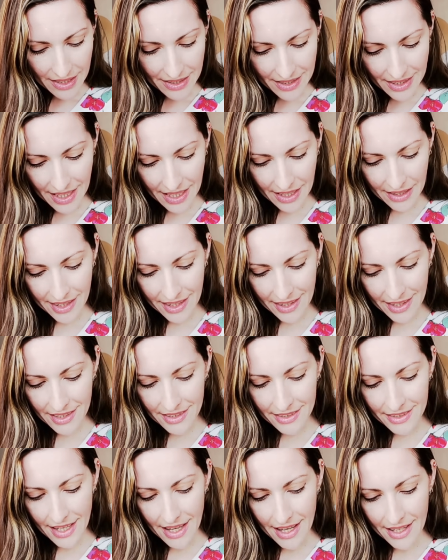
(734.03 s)
They
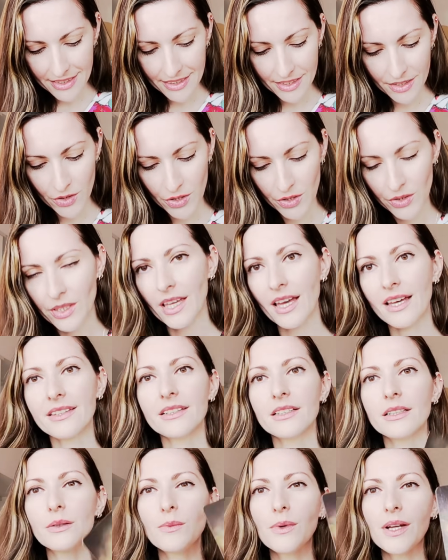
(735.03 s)
think that
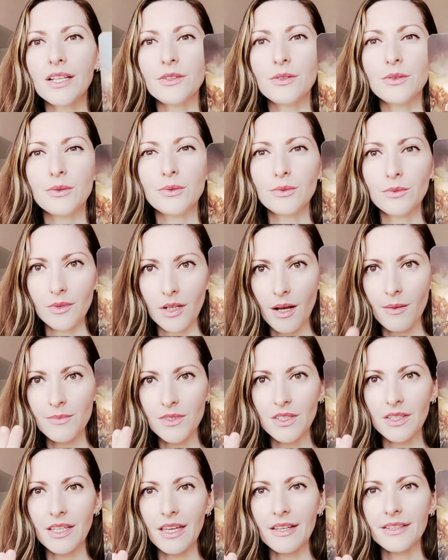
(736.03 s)
together, when you come
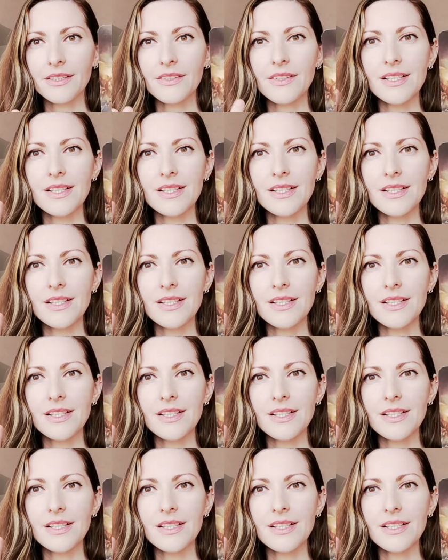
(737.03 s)
together,